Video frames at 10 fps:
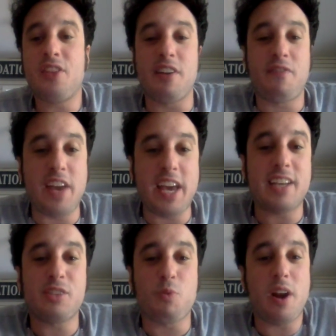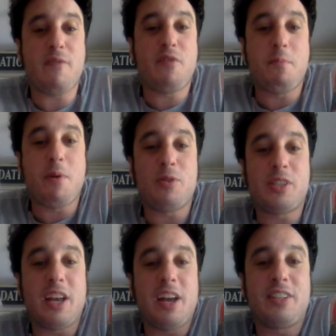the fig is one of the
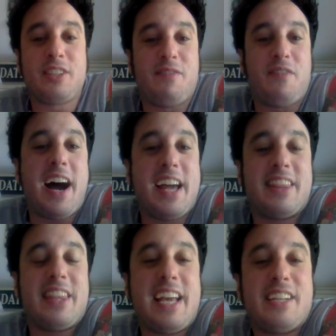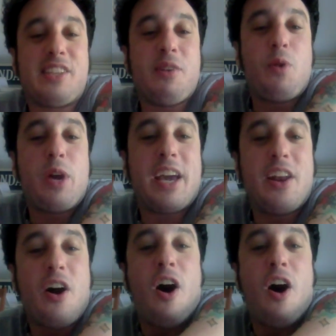most divine things that we can